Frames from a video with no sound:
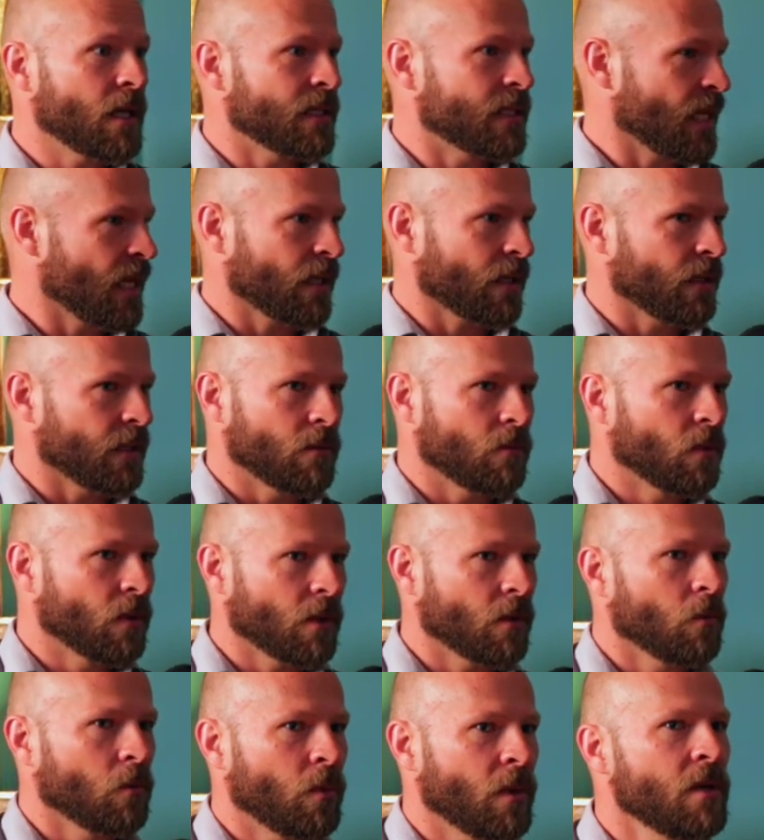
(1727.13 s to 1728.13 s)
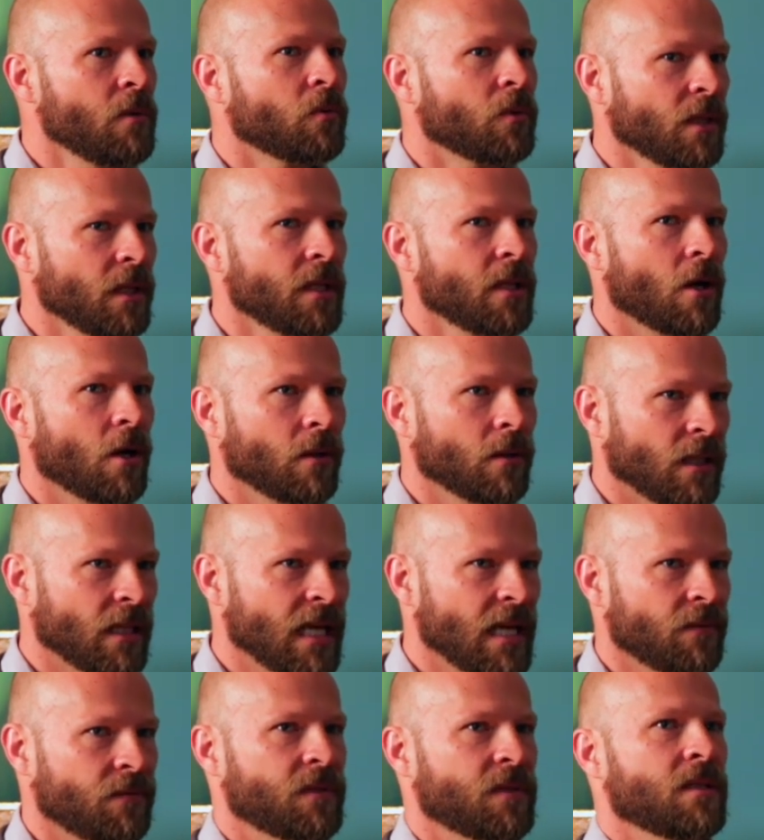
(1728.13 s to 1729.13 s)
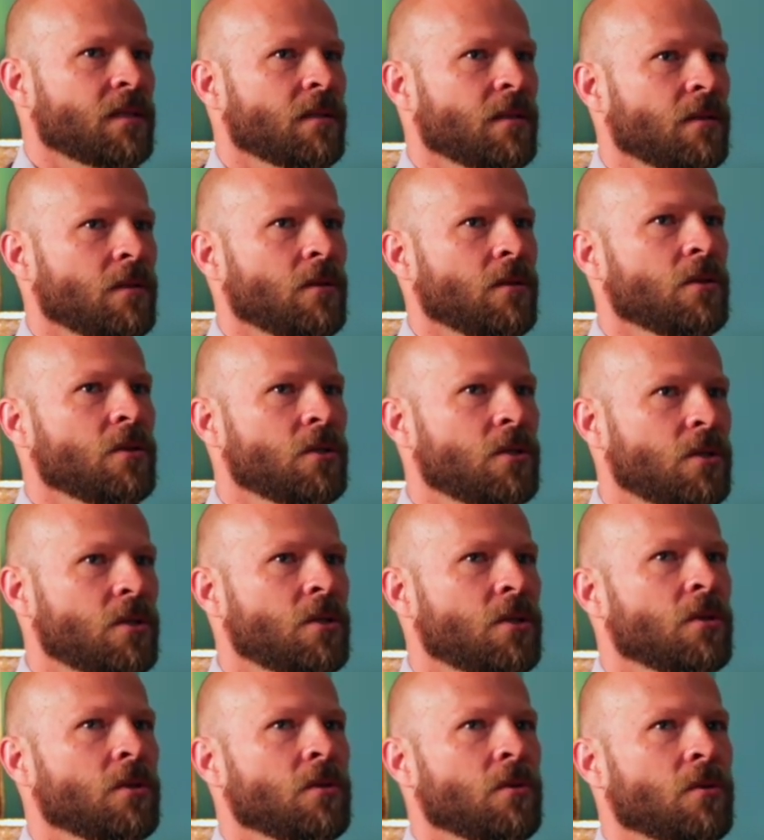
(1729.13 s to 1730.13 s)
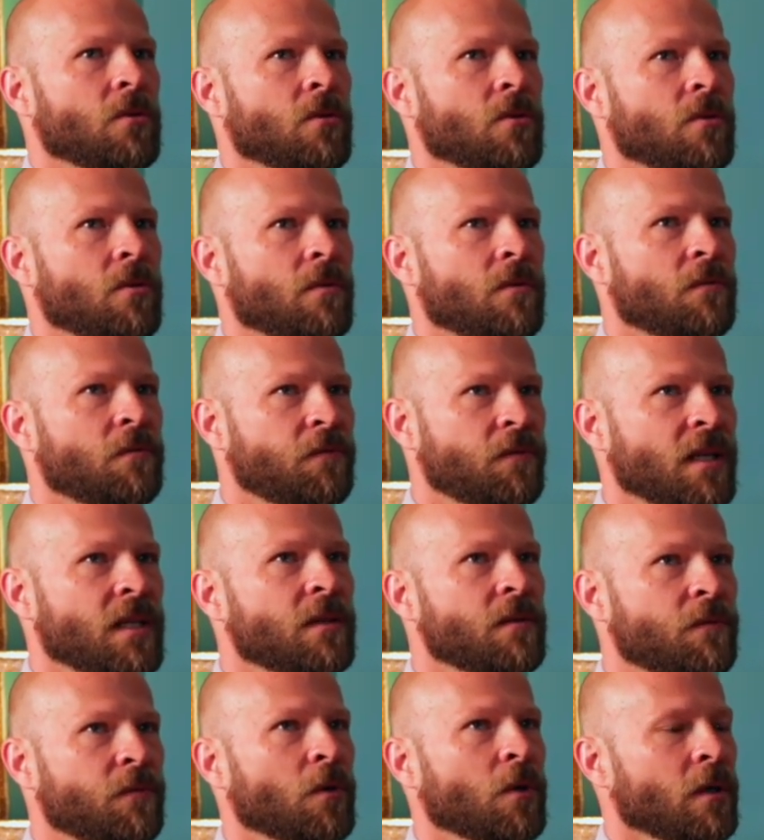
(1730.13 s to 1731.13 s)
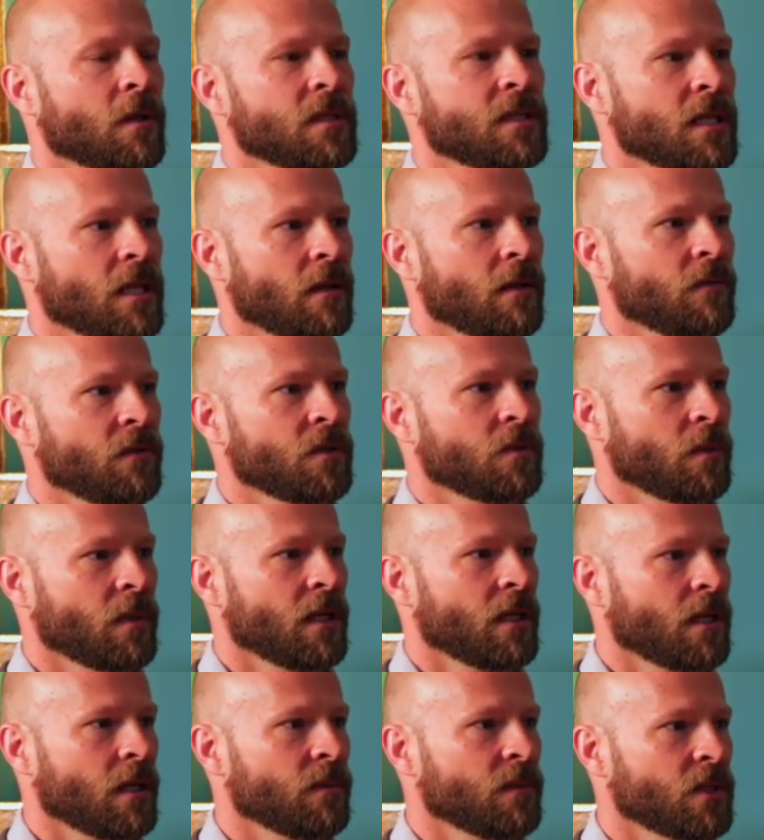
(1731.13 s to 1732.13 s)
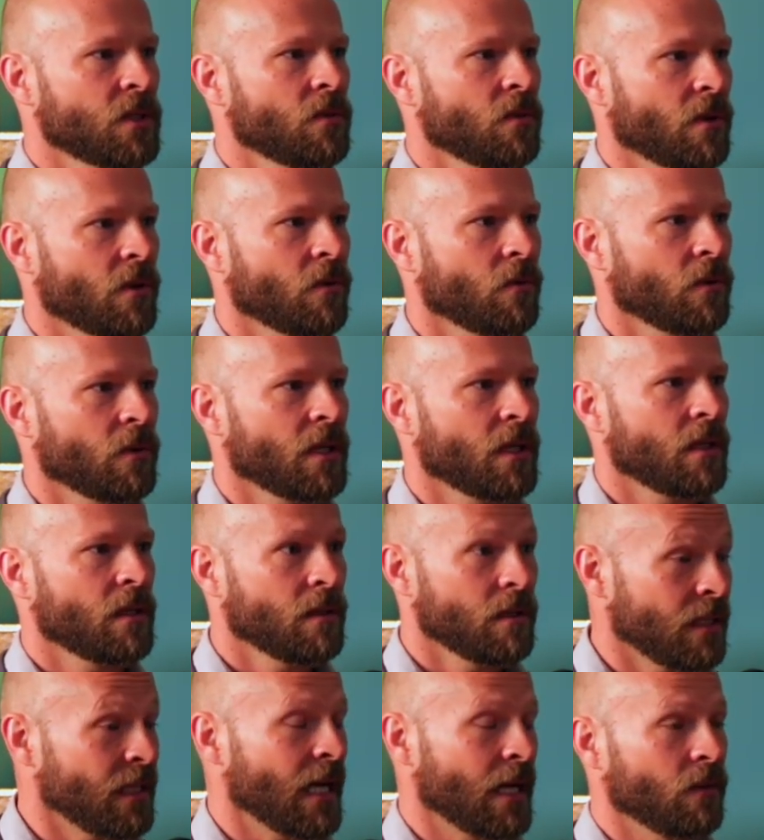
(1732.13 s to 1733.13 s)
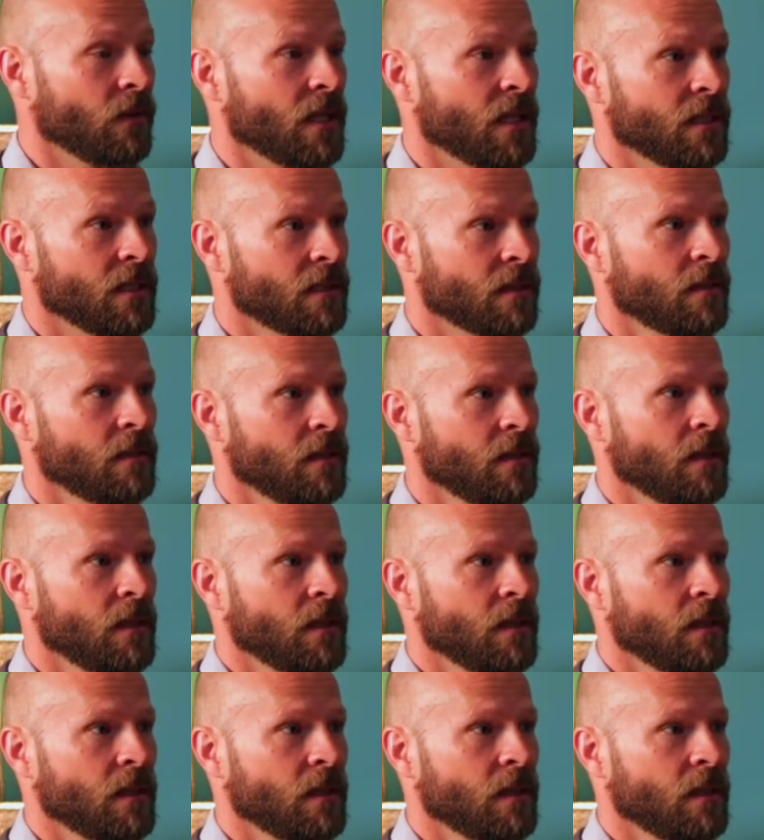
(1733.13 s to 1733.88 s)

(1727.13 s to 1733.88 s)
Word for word: Exactly. we we really are left to fend for ourselves when it comes to authority nowadays. Yeah.